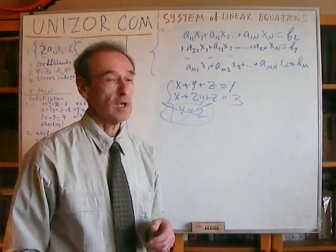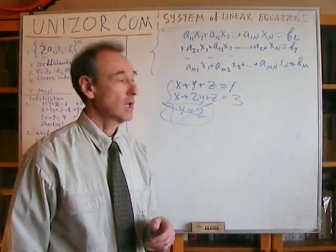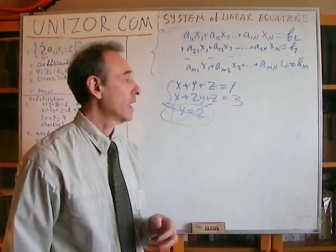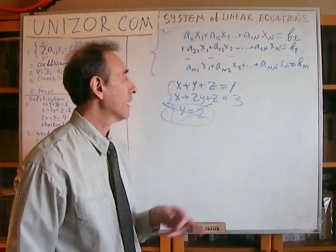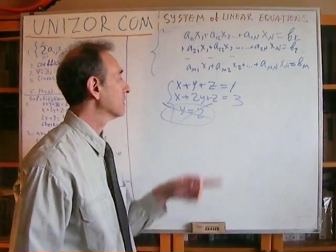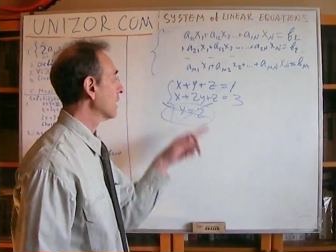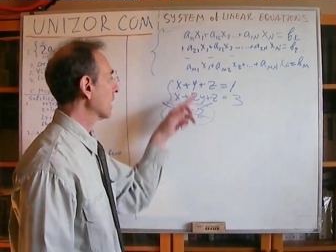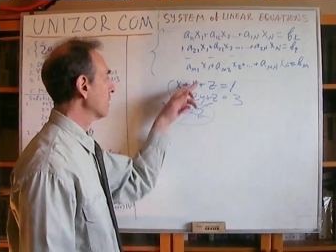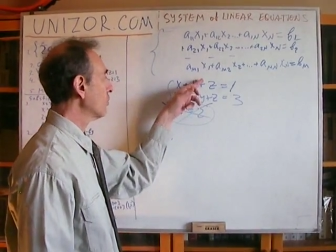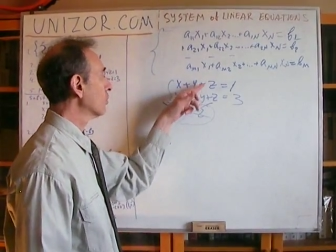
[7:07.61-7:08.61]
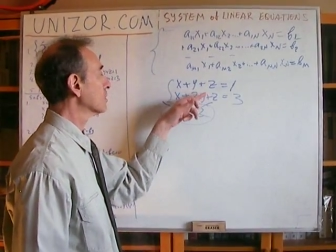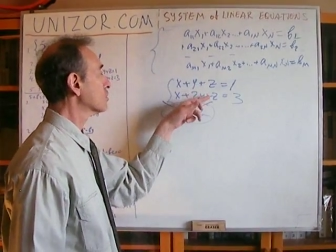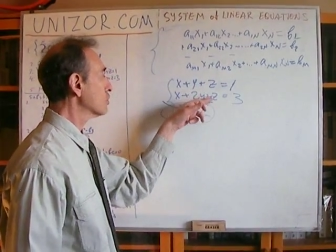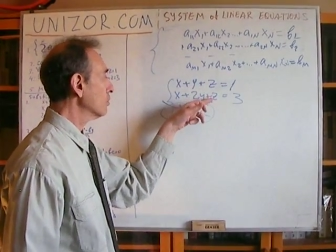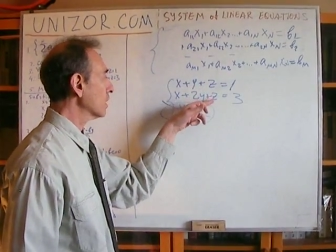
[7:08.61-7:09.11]
And I have only
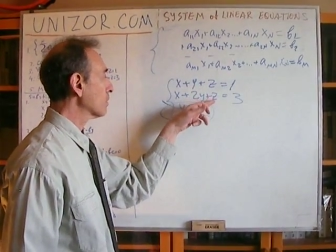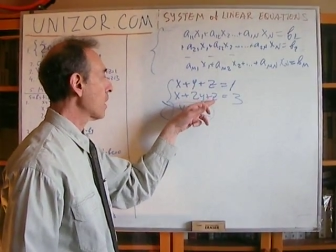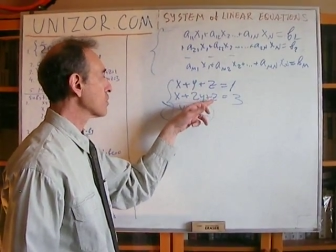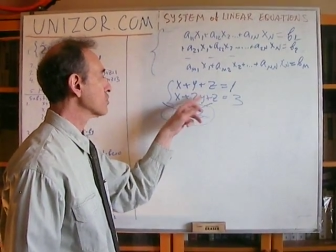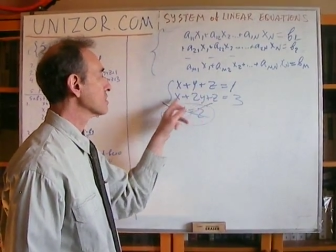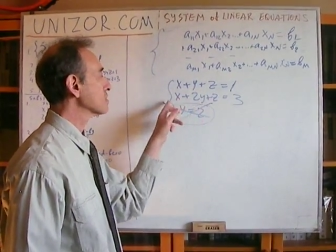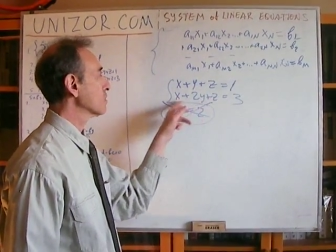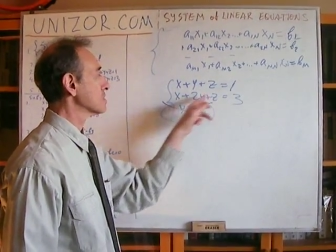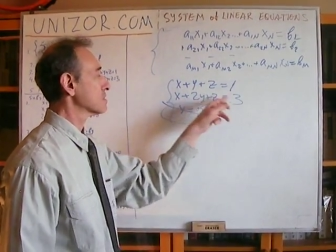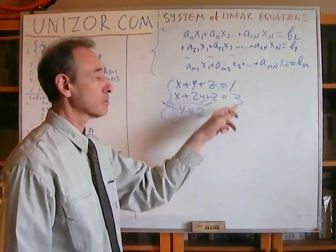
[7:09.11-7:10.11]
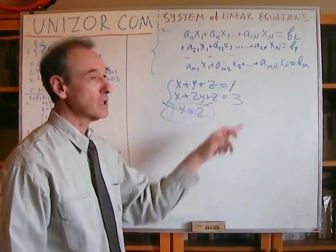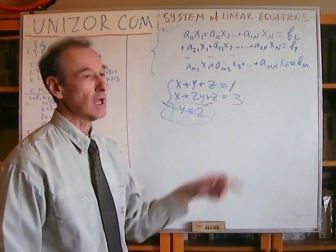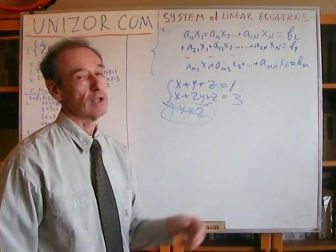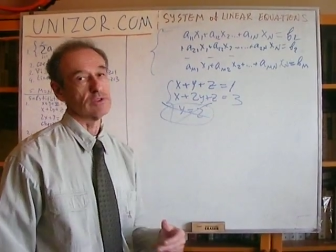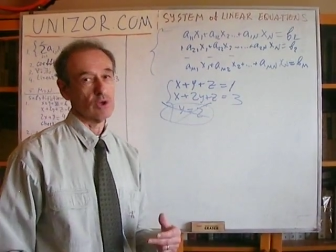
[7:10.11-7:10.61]
two equations with three
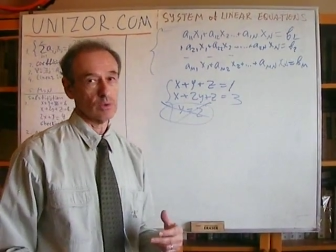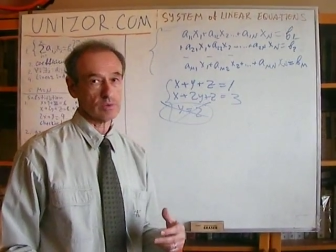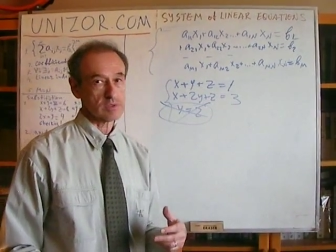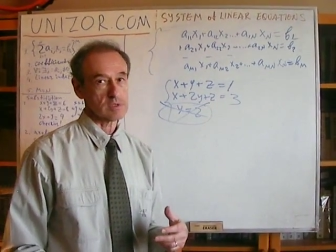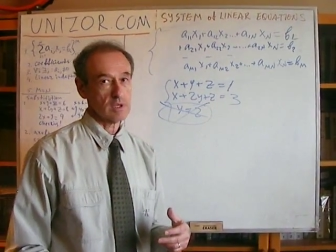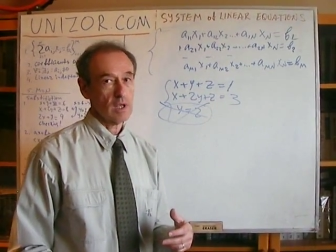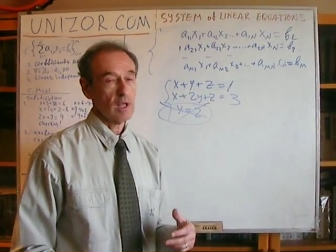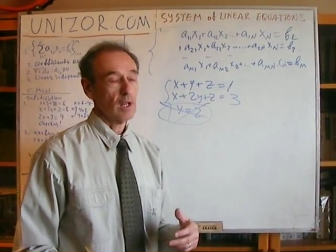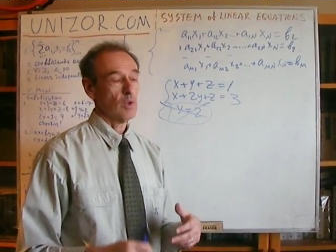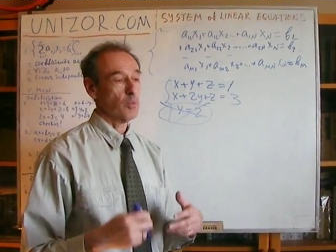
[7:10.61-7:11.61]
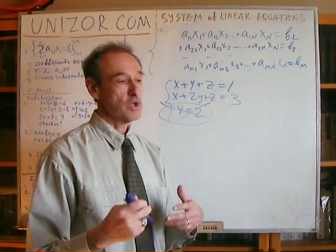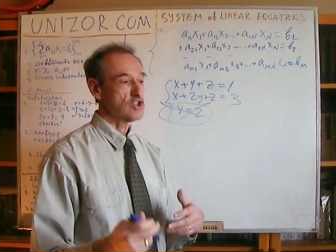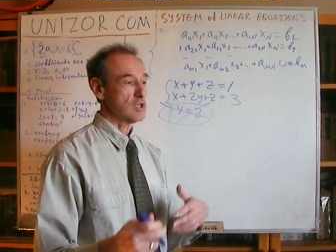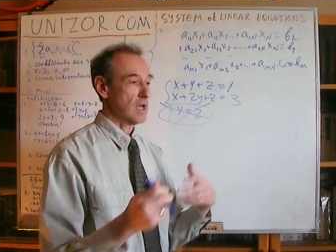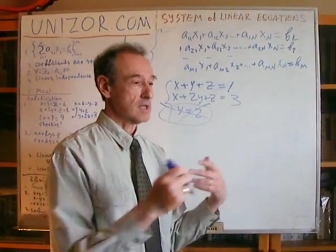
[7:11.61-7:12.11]
unknowns,
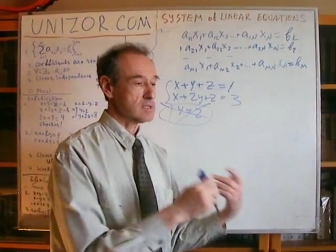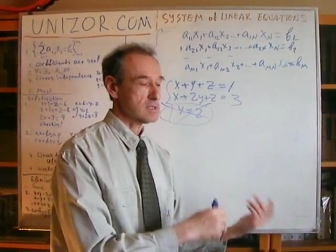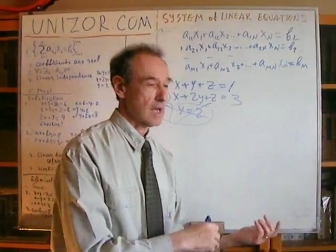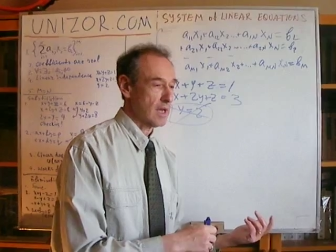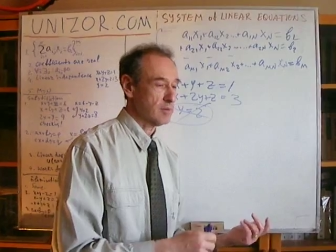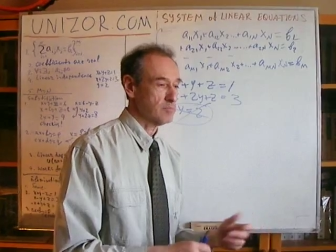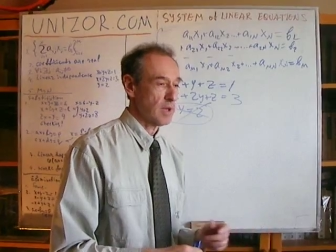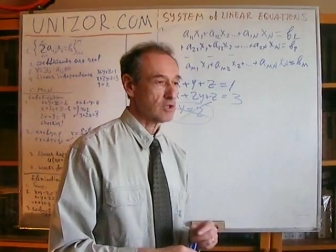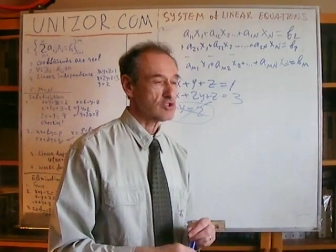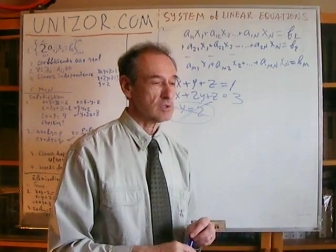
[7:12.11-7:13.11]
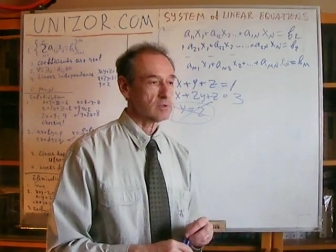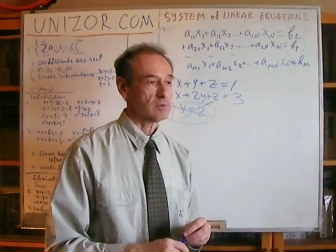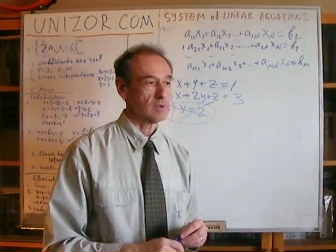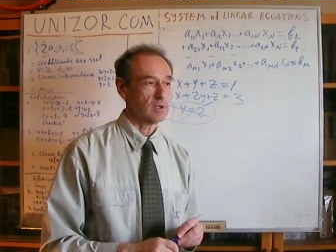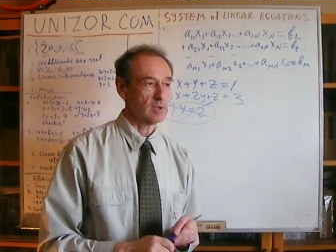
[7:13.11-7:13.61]
which, as I mentioned
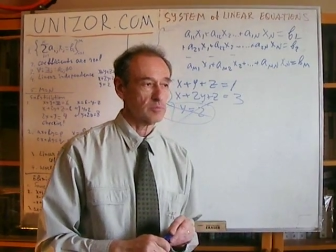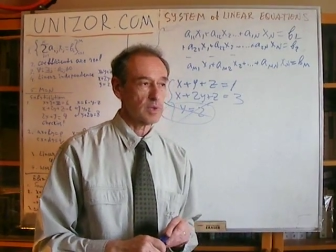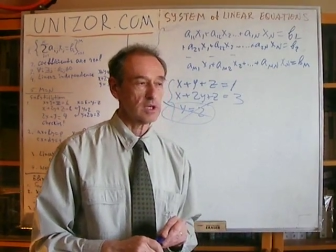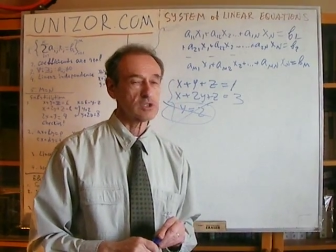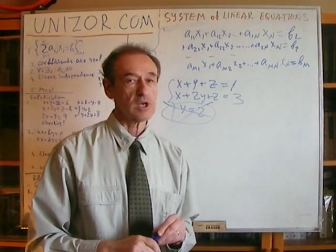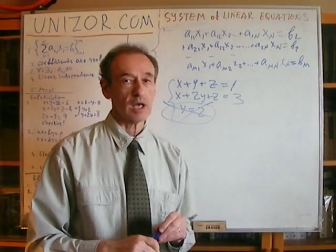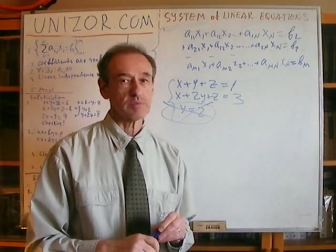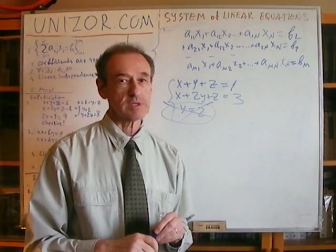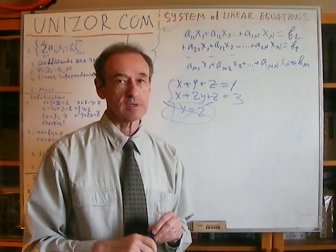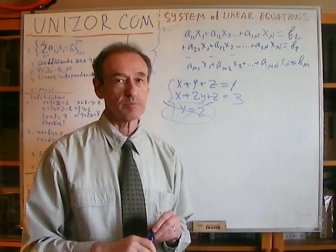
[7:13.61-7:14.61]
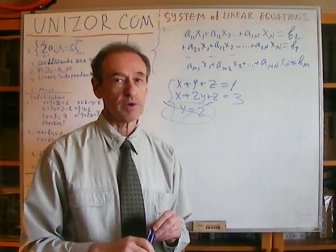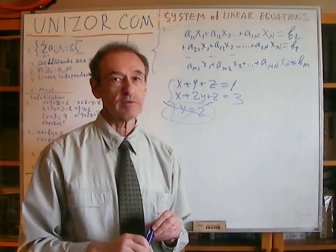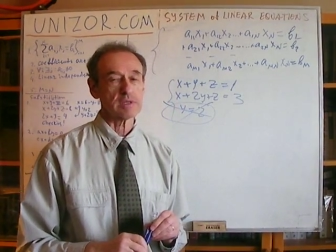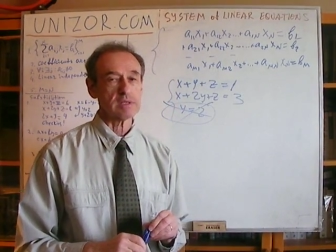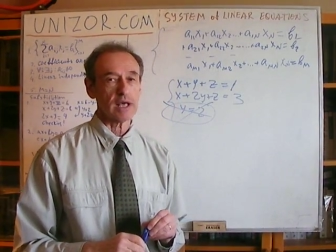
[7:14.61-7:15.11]
uh, many times in the
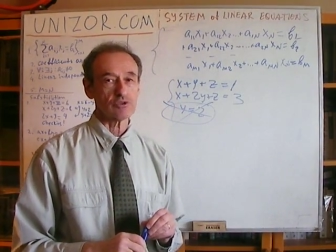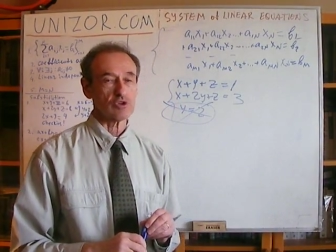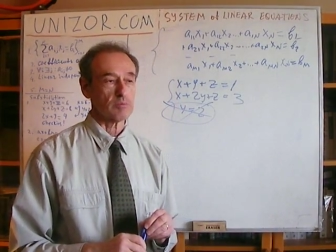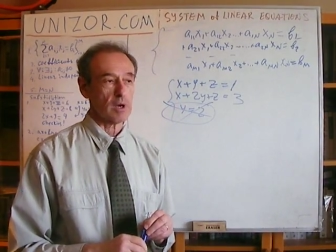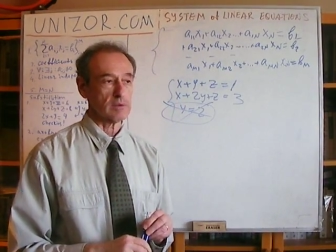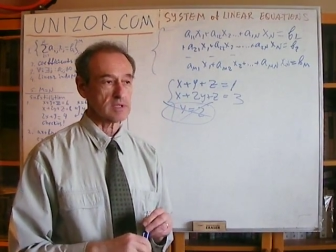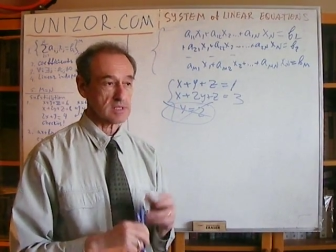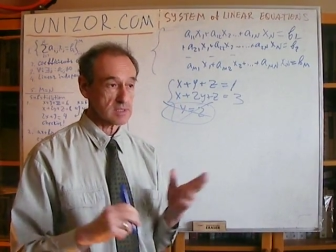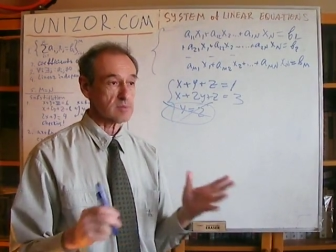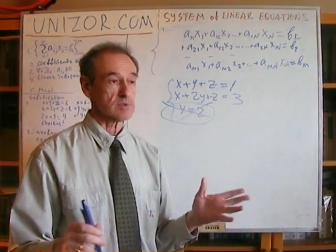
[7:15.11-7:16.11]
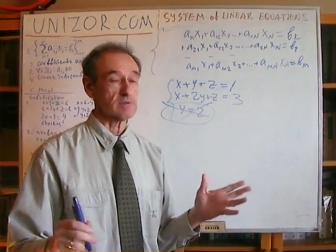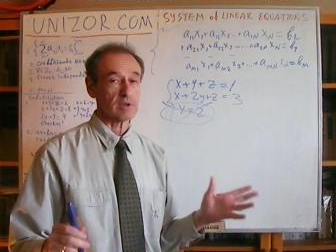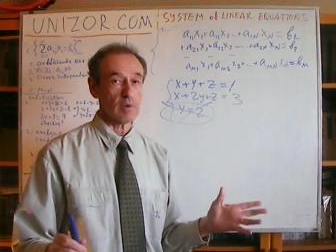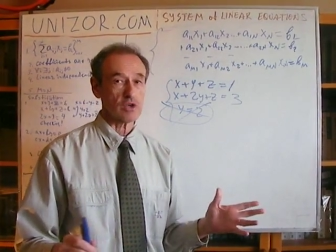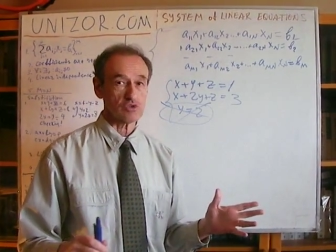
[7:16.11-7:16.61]
previous lecture about the systems of
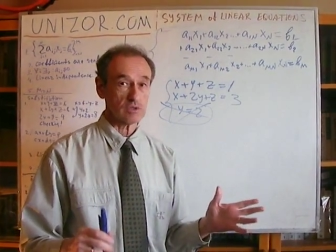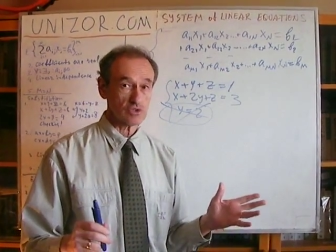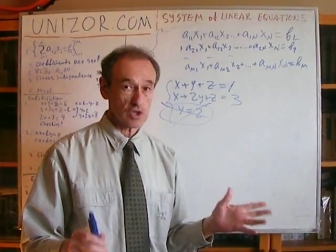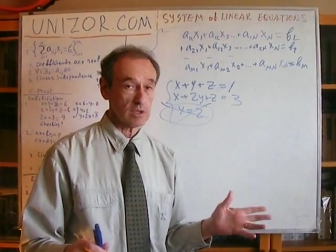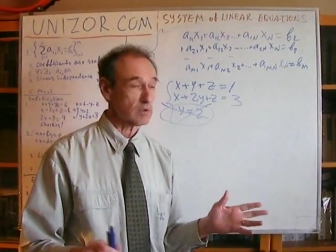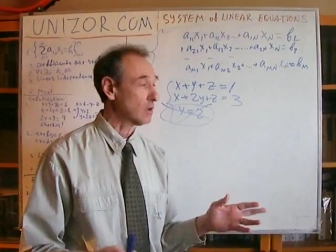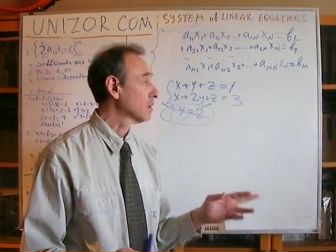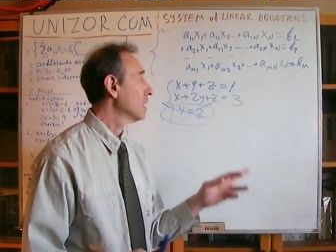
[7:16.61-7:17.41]
equation in general,